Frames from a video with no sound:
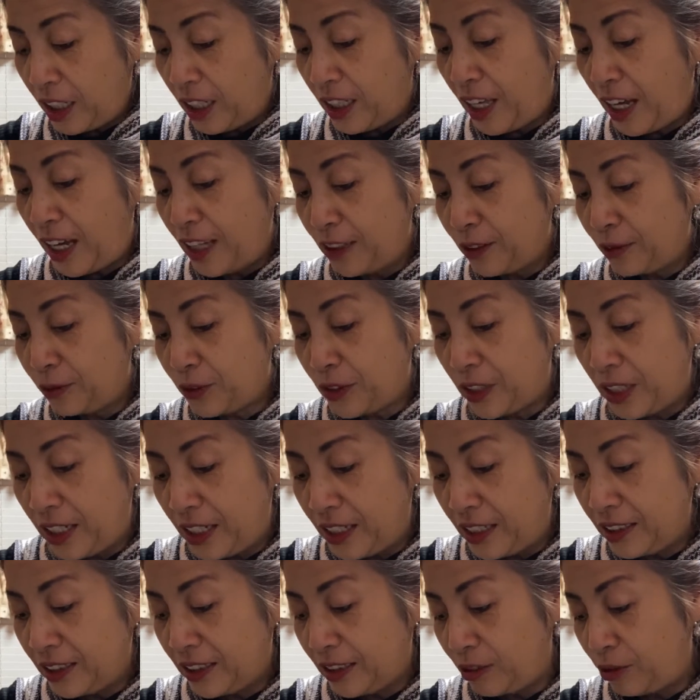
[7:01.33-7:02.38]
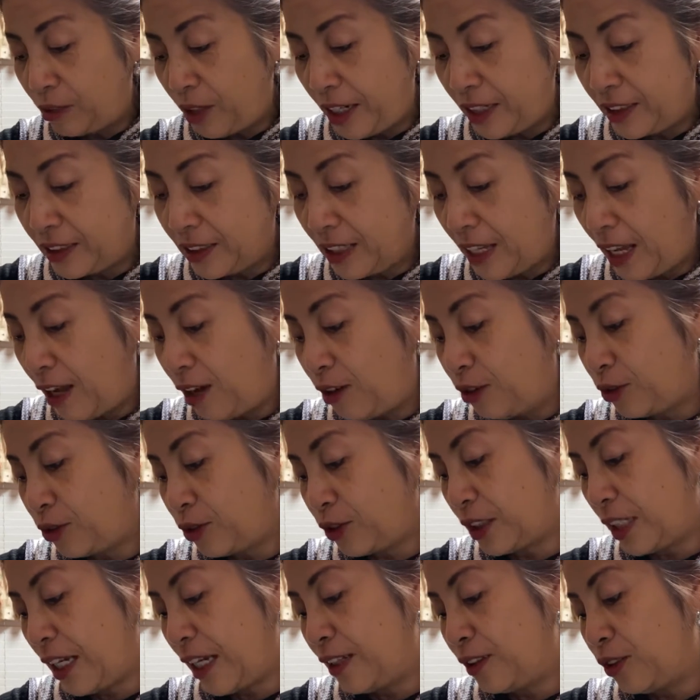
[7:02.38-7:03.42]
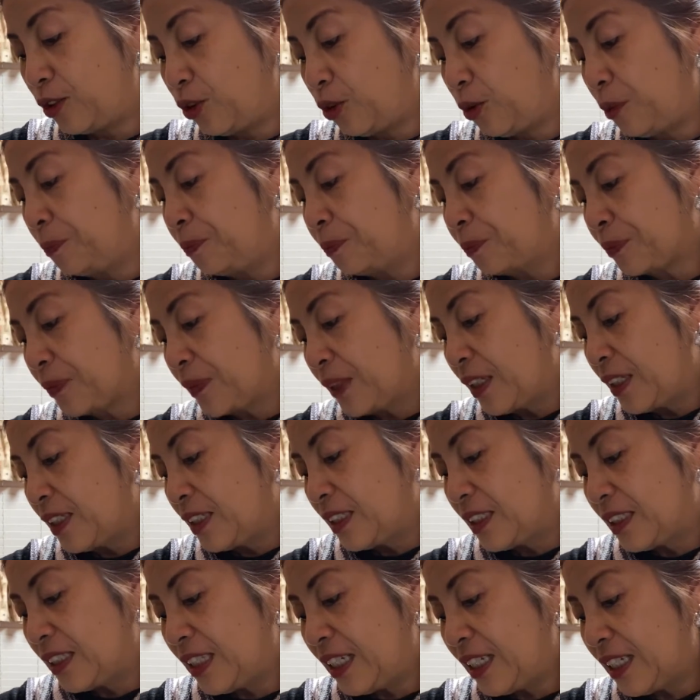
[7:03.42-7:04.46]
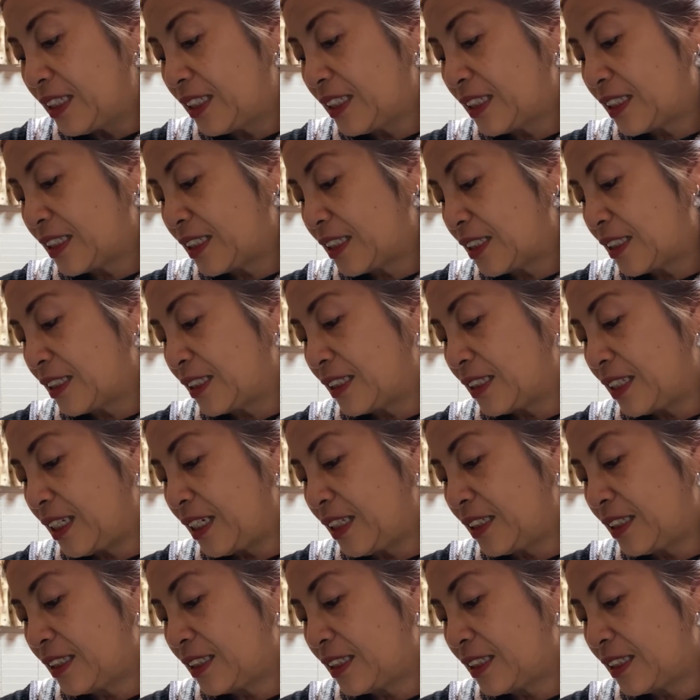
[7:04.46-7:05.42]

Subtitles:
lot of things right now, because I know this is